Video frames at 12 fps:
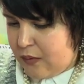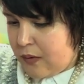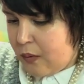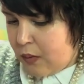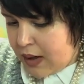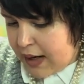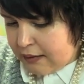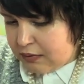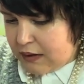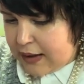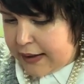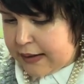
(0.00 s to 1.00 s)
what I
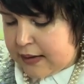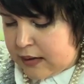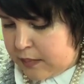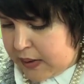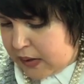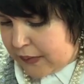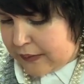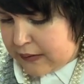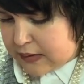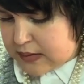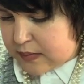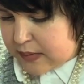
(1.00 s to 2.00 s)
like about
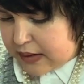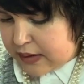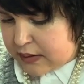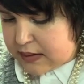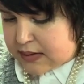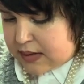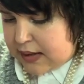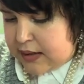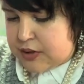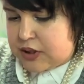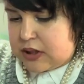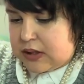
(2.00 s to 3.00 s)
this bag is it
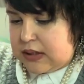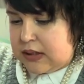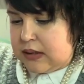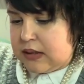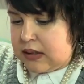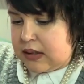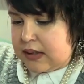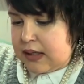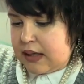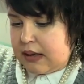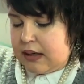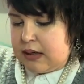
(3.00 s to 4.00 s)
actually
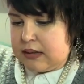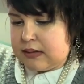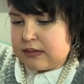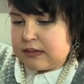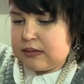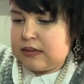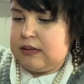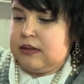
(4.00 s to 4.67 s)
has